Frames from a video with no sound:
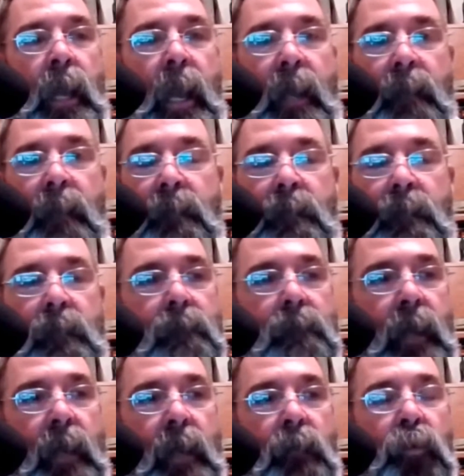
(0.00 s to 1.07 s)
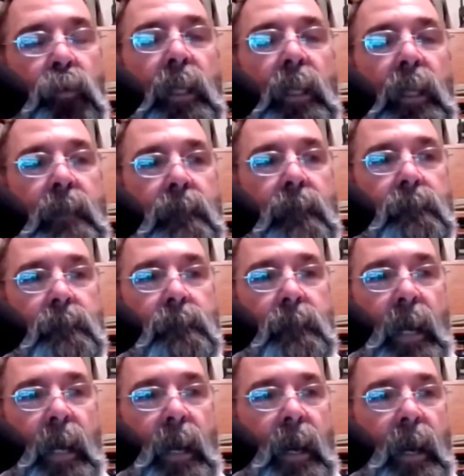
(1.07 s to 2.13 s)
and really,
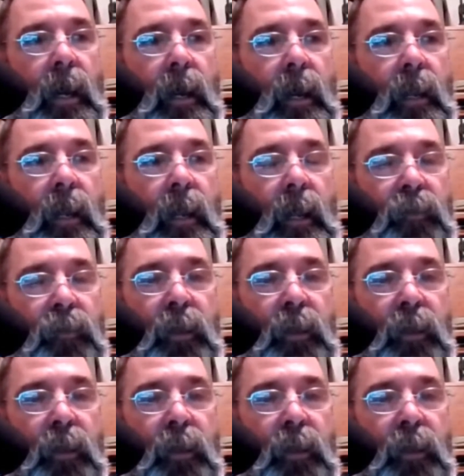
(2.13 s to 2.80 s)
I